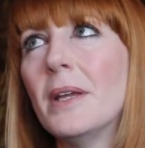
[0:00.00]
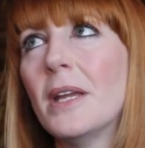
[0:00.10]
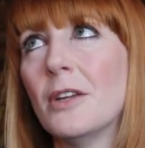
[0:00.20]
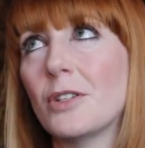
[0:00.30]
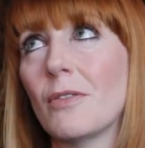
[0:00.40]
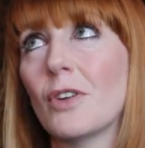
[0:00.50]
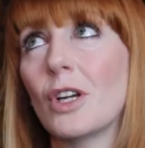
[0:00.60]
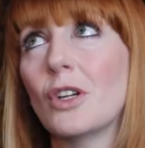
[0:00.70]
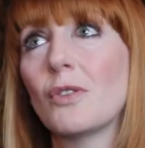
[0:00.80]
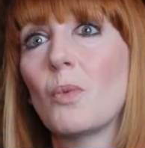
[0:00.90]
You know, so I've got
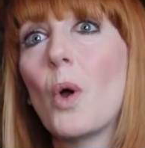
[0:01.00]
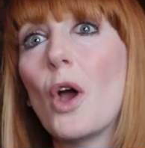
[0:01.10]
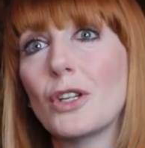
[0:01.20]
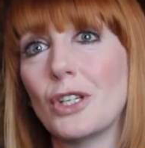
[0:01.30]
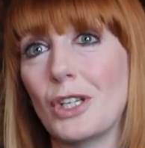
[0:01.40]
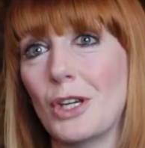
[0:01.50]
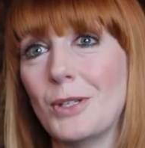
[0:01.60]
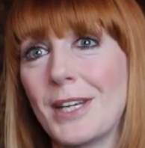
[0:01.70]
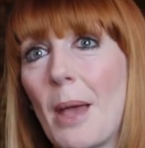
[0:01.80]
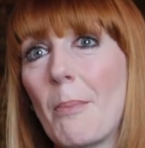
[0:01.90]
a lot of work to do
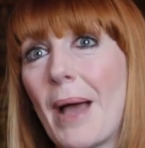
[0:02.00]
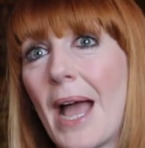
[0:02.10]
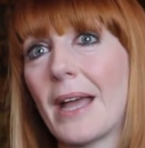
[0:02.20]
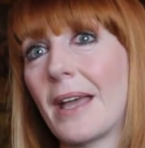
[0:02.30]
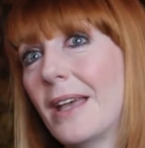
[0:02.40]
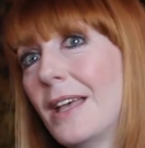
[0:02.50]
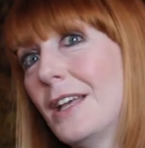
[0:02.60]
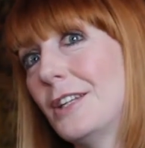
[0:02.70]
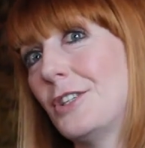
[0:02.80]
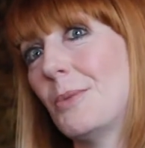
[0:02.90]
to get back
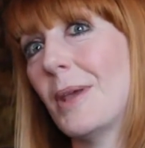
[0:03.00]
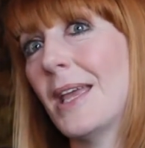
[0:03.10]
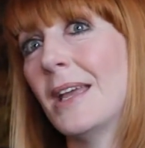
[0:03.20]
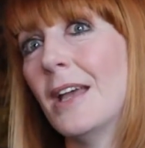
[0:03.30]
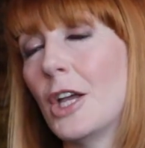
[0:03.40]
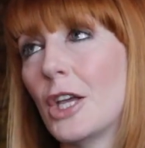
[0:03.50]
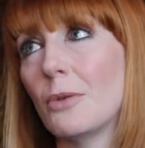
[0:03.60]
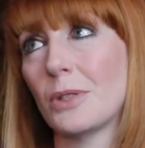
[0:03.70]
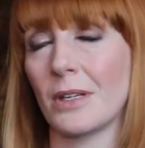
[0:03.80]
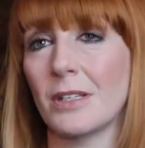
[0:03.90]
to being a
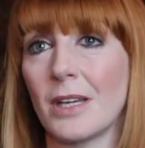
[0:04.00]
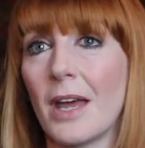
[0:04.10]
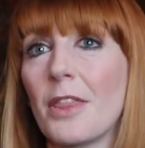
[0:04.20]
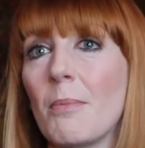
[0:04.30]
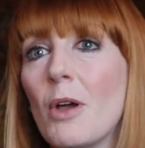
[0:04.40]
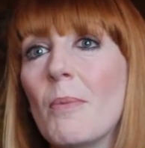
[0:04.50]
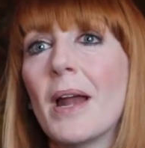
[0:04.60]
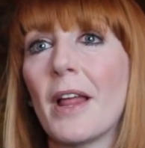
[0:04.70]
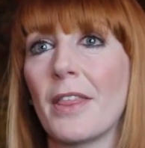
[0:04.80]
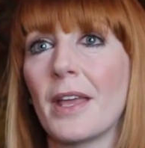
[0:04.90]
ghost hunter. At the
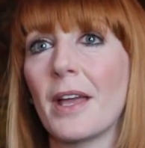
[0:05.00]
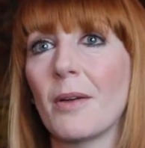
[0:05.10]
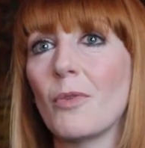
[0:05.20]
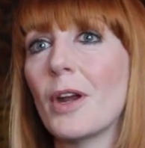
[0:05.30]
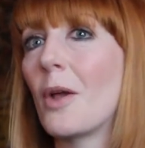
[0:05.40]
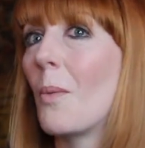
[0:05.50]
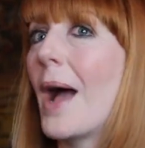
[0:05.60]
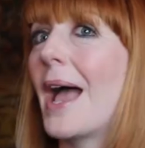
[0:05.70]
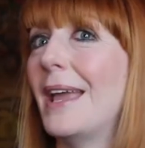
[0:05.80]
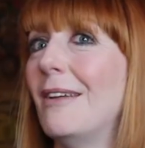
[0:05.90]
moment, I think I'm running
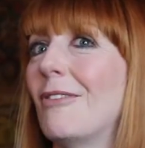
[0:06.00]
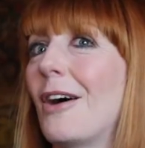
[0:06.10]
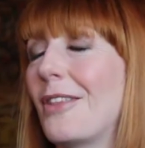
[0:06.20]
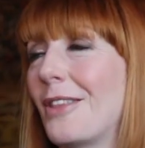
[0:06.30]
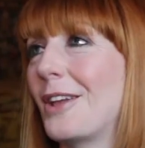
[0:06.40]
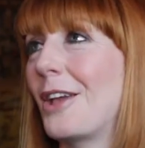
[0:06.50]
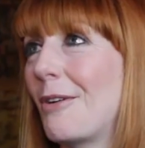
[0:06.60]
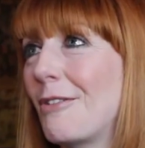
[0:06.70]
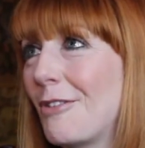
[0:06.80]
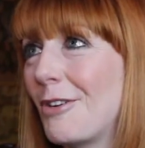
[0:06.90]
away rather than
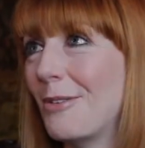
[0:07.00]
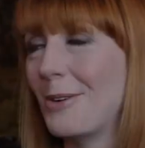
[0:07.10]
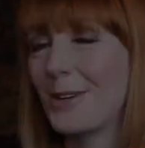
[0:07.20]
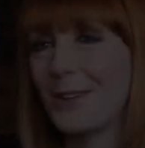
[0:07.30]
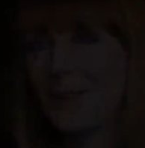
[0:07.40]
going forward.